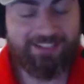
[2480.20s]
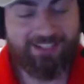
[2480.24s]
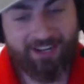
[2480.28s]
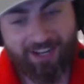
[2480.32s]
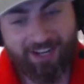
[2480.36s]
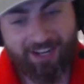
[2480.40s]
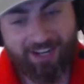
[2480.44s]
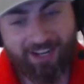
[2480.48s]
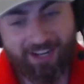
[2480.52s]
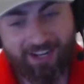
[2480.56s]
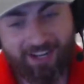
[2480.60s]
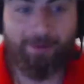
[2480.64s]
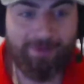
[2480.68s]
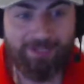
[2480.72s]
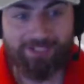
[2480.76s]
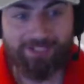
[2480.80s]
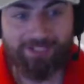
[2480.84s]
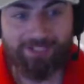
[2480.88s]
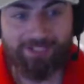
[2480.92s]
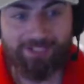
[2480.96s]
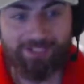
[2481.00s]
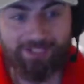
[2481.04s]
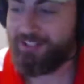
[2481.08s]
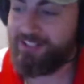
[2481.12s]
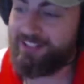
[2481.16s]
happy he's
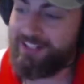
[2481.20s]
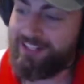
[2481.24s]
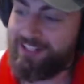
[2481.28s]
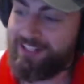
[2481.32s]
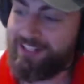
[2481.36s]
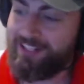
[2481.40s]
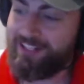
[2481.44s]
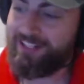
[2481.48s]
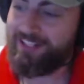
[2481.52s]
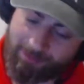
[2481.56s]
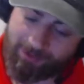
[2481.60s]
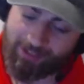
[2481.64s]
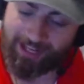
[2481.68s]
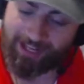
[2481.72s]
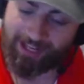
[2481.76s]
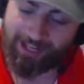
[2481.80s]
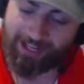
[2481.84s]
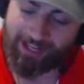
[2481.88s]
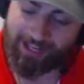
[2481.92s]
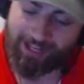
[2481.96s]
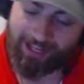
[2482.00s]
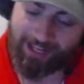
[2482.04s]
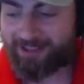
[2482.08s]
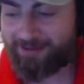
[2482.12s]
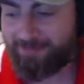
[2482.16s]
gone. I'm glad he'll
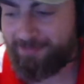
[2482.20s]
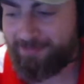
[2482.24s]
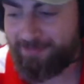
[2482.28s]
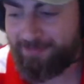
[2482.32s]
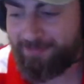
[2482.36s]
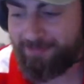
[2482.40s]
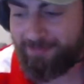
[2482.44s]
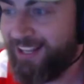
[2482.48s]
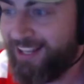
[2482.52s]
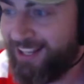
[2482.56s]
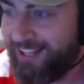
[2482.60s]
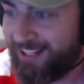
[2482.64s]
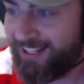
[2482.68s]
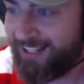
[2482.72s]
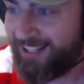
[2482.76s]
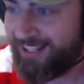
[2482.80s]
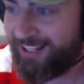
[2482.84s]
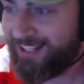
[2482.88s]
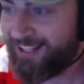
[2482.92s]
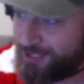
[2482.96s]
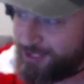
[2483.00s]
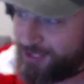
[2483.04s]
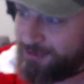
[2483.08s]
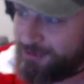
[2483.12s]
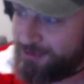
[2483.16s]
make it better. You've
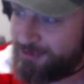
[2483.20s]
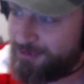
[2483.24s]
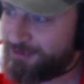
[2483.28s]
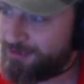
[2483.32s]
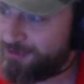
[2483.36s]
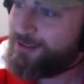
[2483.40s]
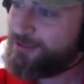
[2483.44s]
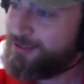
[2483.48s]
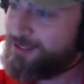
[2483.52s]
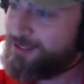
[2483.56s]
literally run through the